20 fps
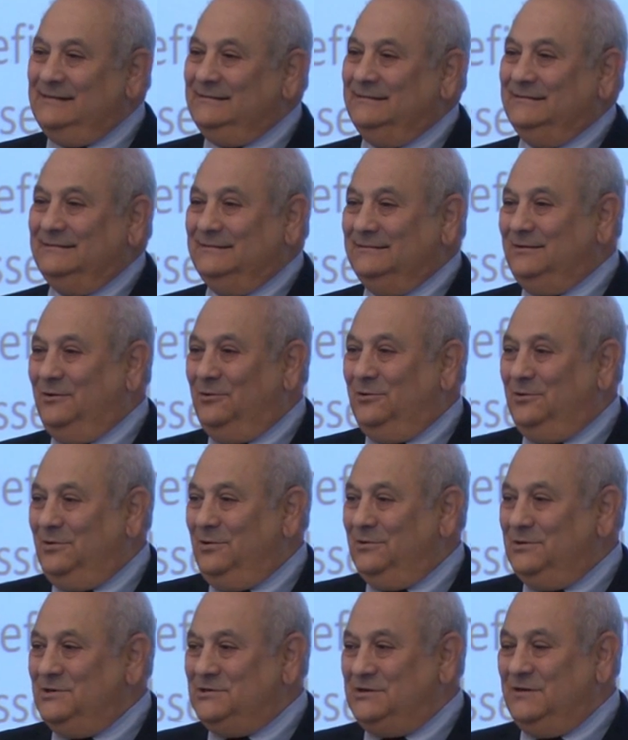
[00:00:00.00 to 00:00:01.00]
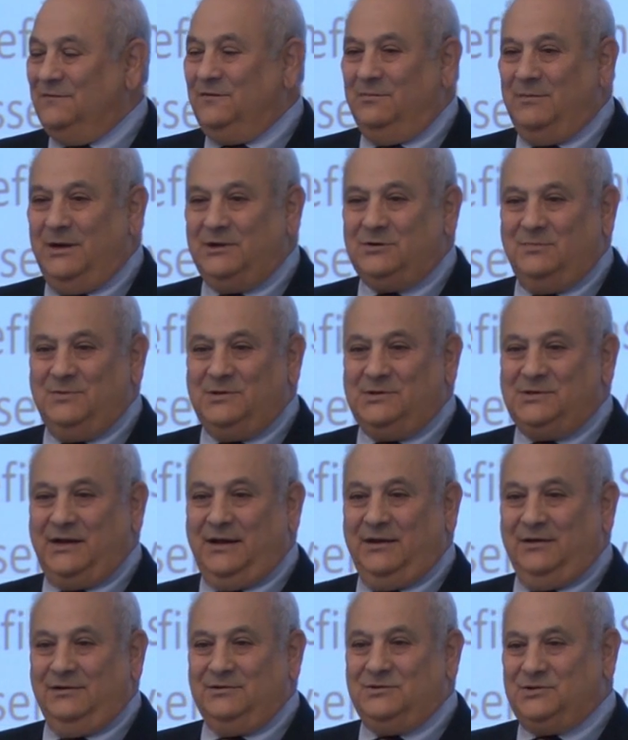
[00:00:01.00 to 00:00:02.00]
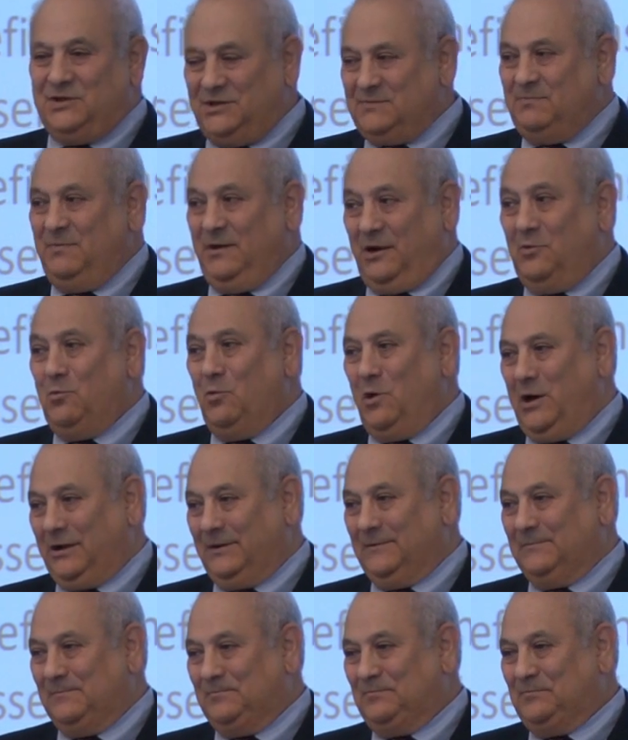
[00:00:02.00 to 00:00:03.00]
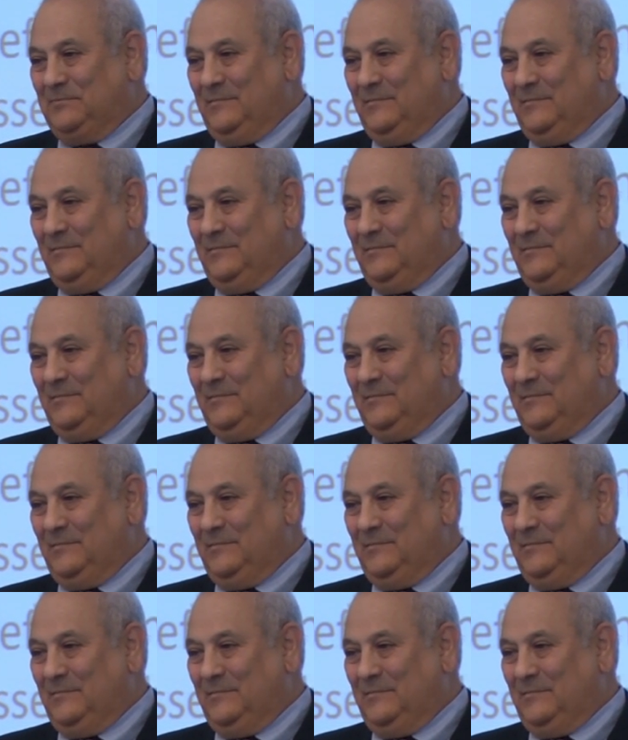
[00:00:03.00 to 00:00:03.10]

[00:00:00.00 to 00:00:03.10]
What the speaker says: you know, all these different measurement scales, just pick one.